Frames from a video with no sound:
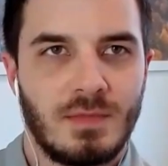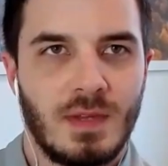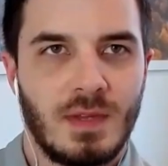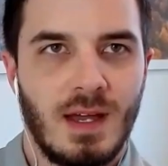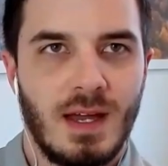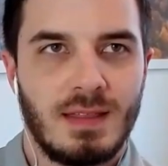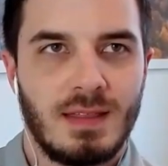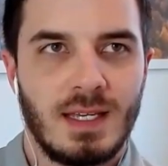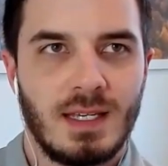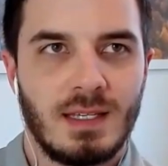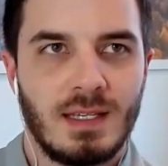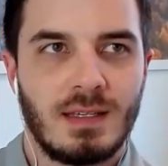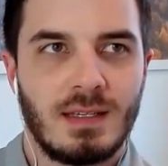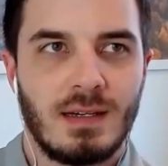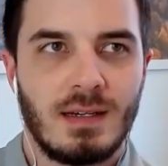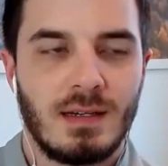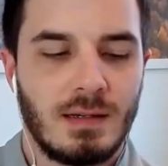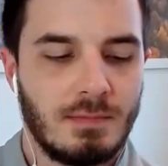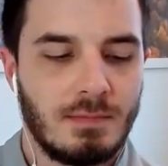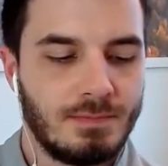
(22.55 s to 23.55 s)
I think
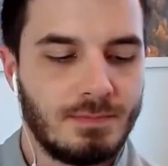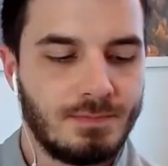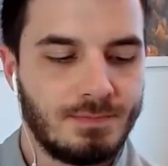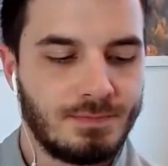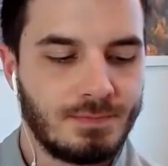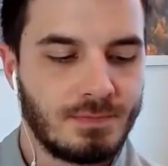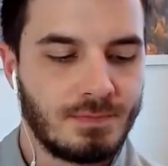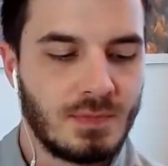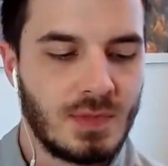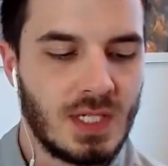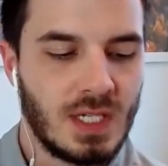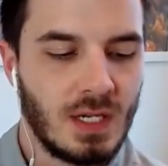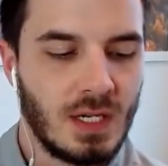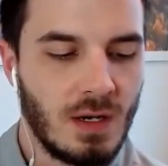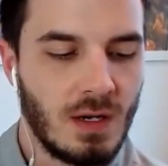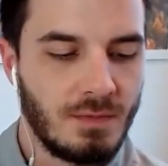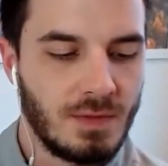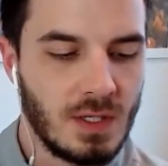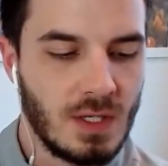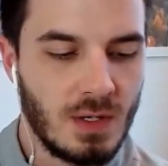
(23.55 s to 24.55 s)
yeah. um, kick
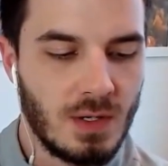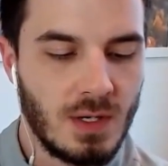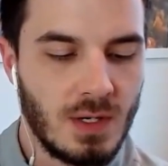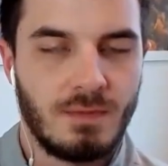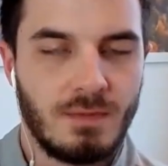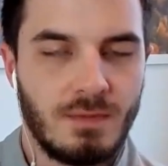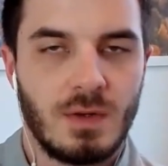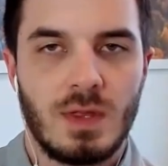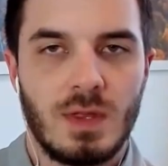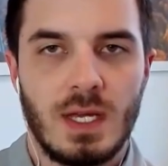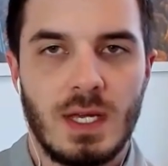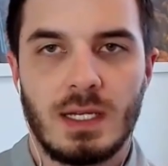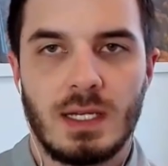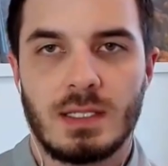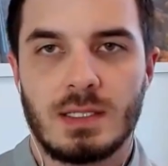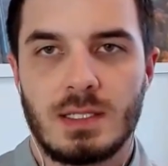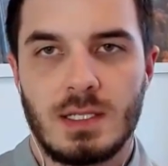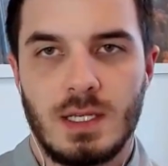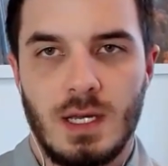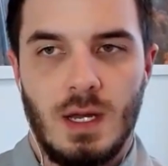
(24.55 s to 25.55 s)
off the year, a few
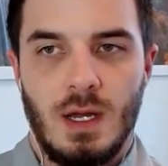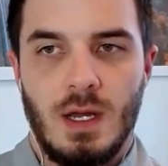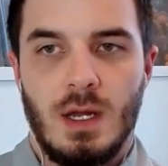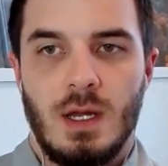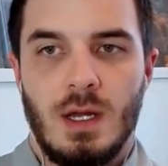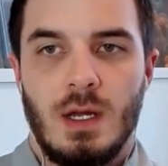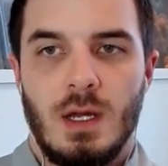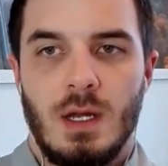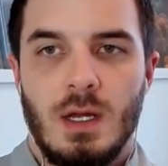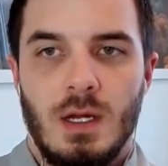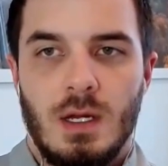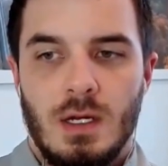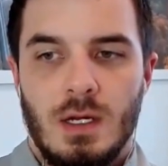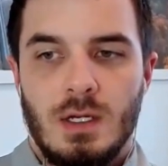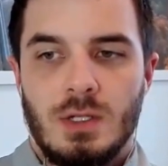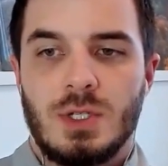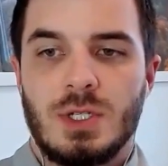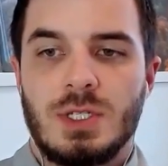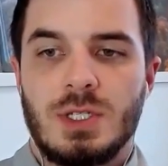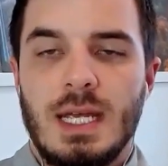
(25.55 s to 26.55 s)
things
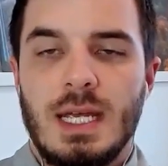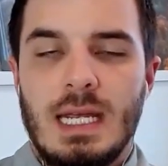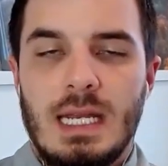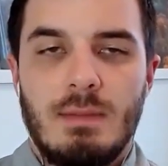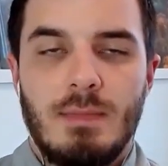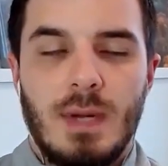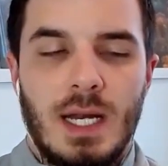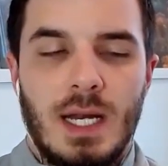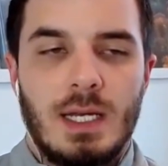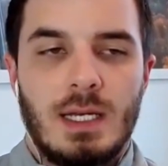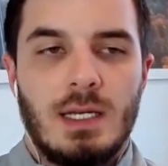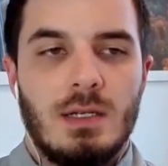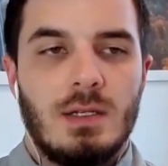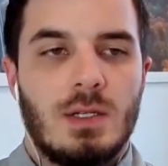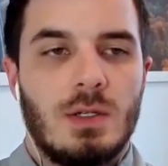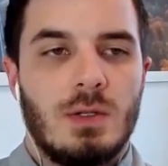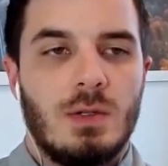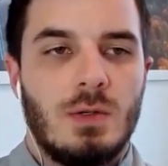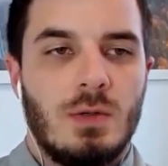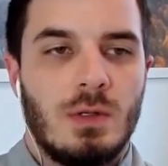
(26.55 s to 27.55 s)
just that anybody can
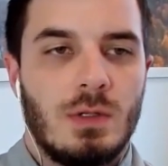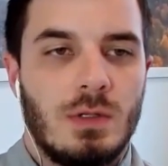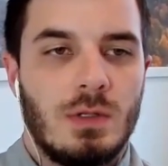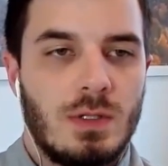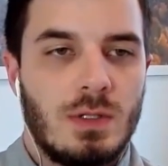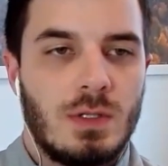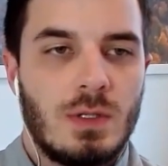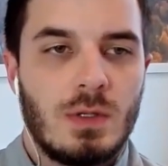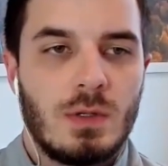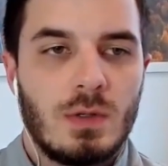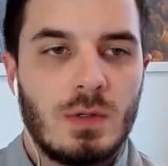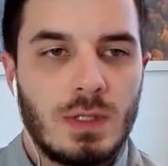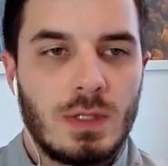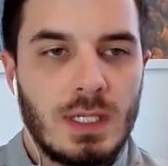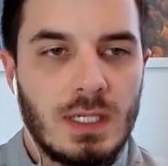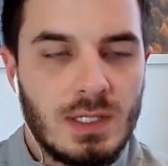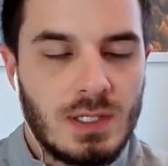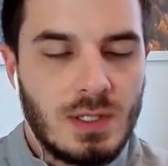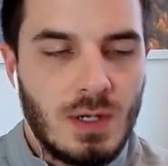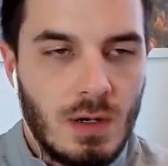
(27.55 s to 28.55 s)
do to
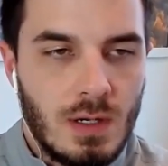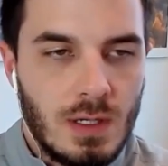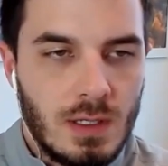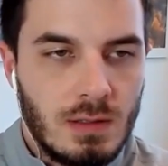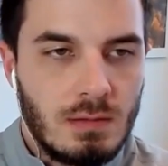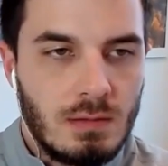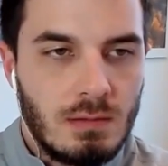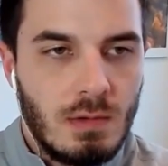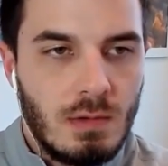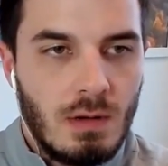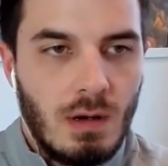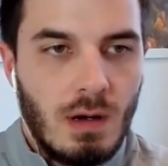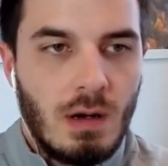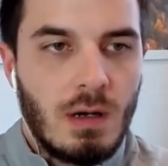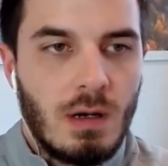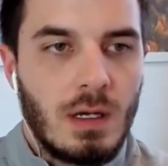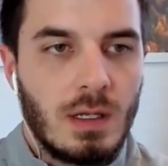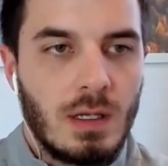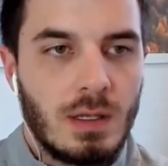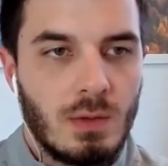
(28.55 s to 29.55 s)
get started
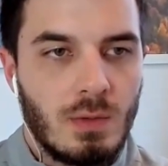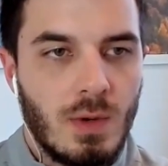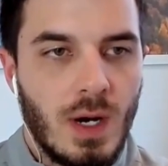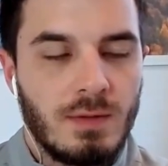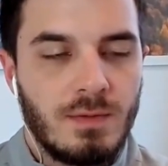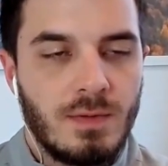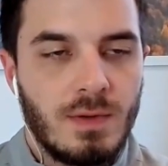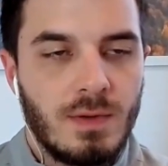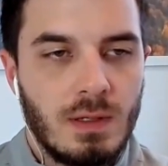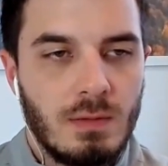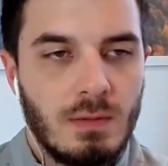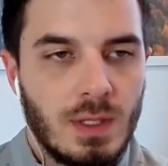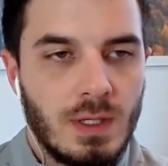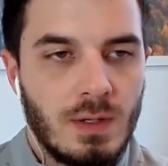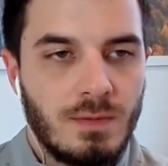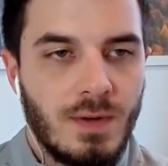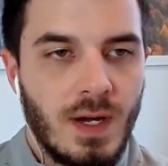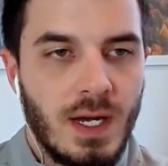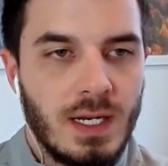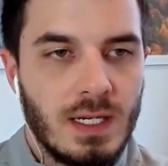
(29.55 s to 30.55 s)
on the right foot with
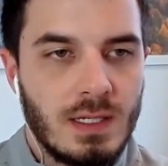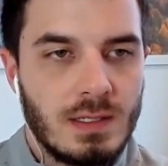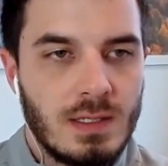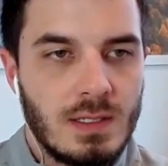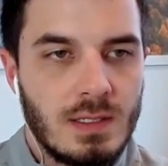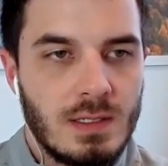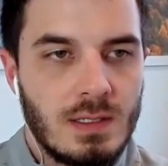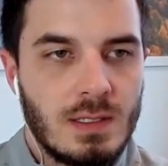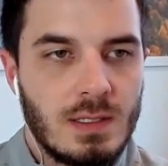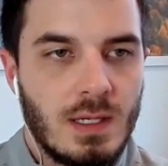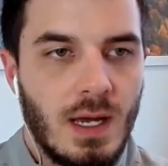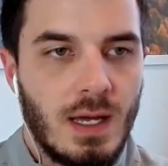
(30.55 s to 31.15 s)
their finances.